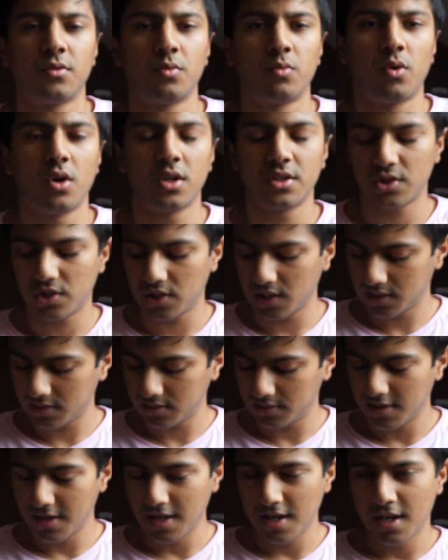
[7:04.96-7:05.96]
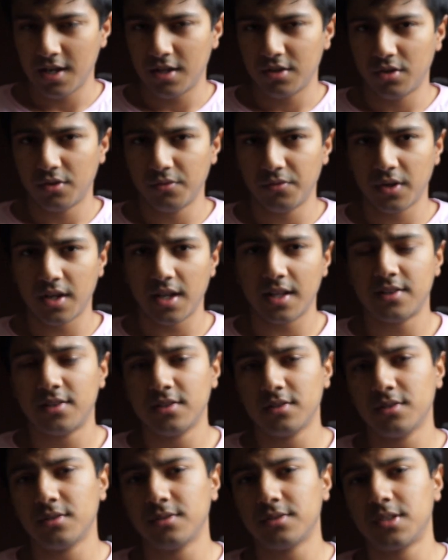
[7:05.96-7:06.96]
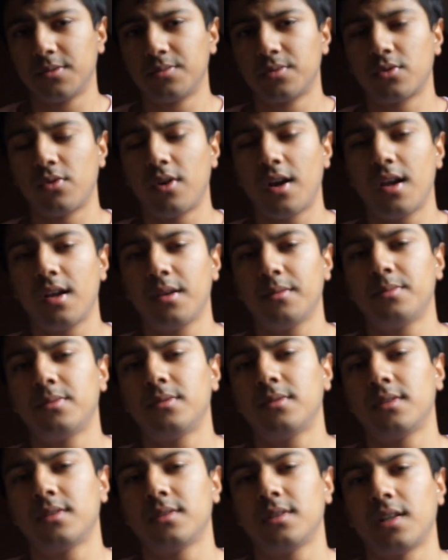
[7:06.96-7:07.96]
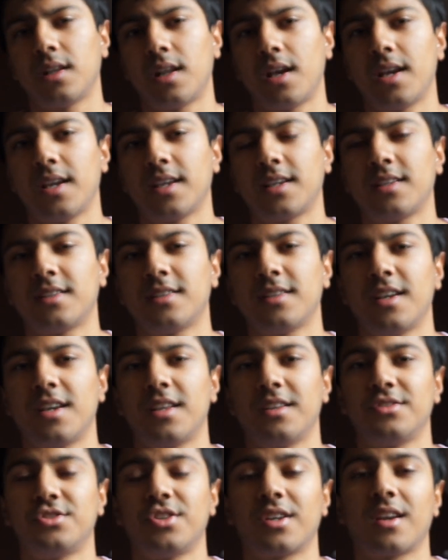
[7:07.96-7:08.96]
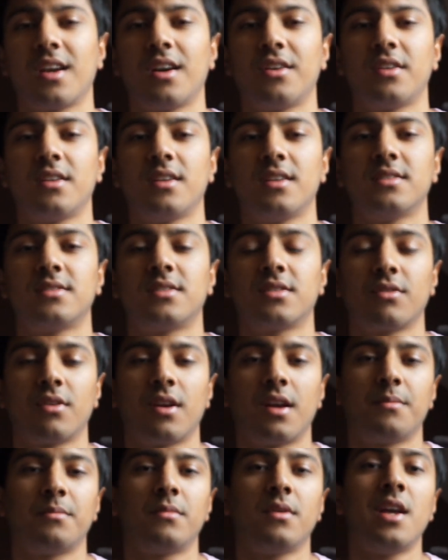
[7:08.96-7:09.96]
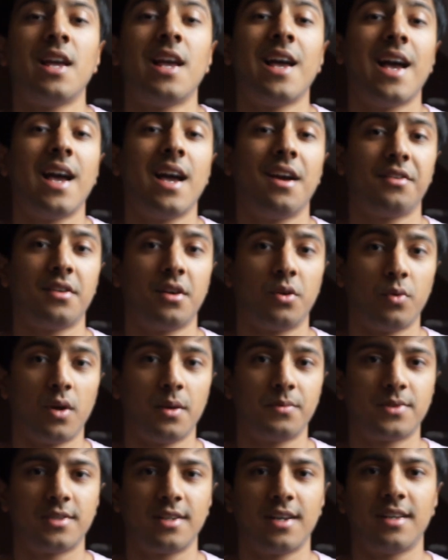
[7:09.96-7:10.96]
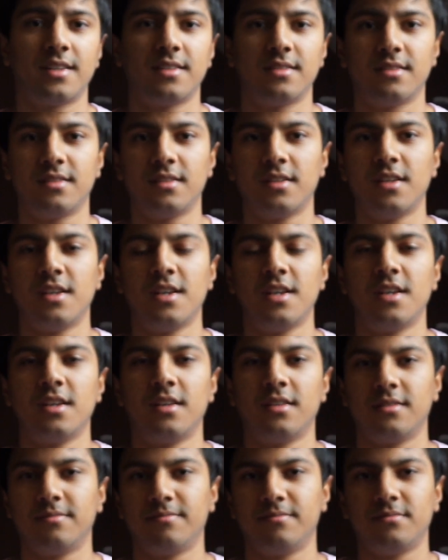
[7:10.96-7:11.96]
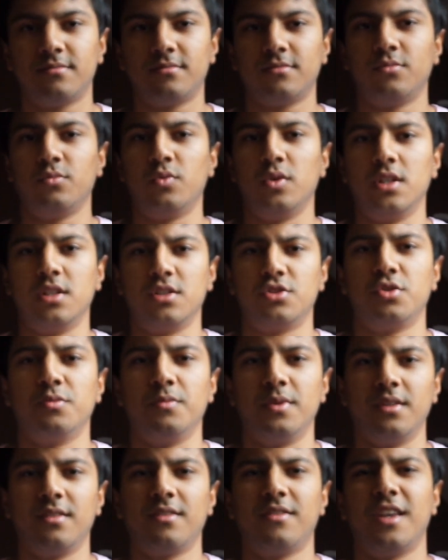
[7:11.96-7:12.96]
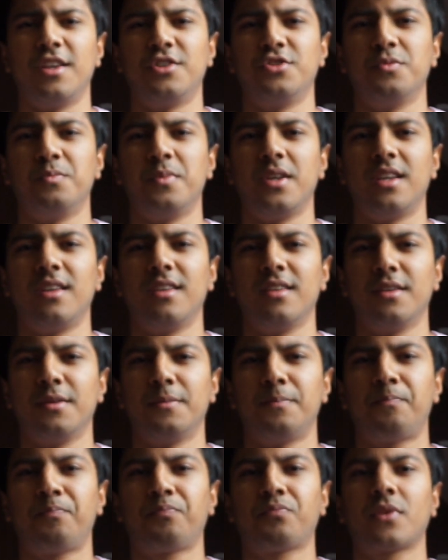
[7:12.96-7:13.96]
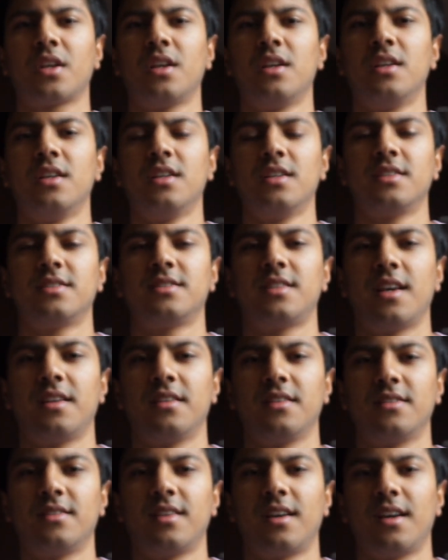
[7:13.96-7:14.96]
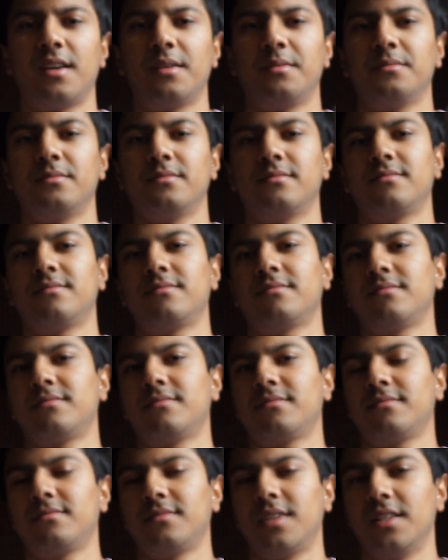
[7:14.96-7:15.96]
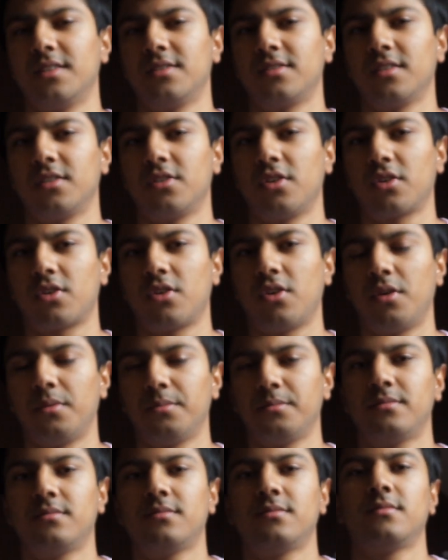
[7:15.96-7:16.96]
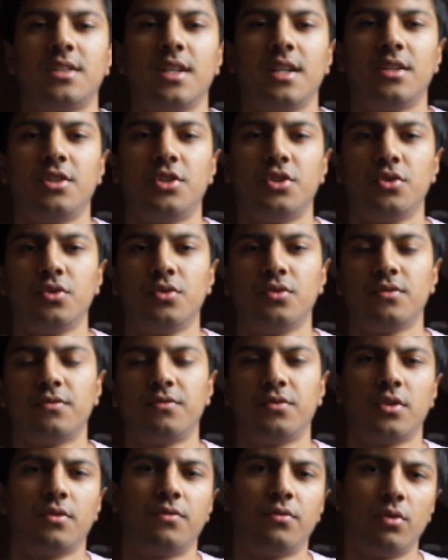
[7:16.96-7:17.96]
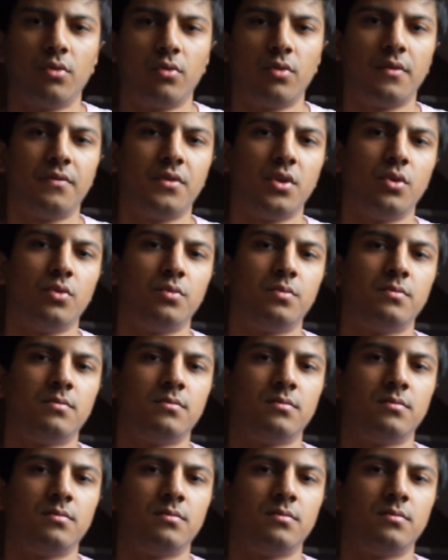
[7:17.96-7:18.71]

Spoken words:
watching. Don't forget to subscribe, like, and check out our Instagram and our website. But they should be here. standardtimeinsta.com. Stay tuned for the full review,